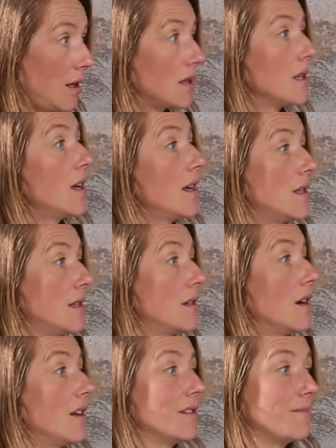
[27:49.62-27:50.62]
that's a nice
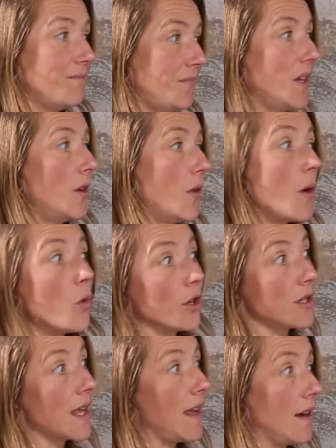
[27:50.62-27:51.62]
shot. You know, I
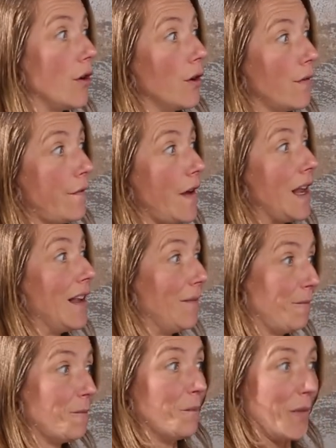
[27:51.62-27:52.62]
want again her to feel
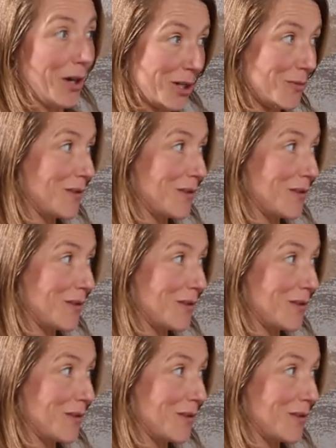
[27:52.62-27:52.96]
how she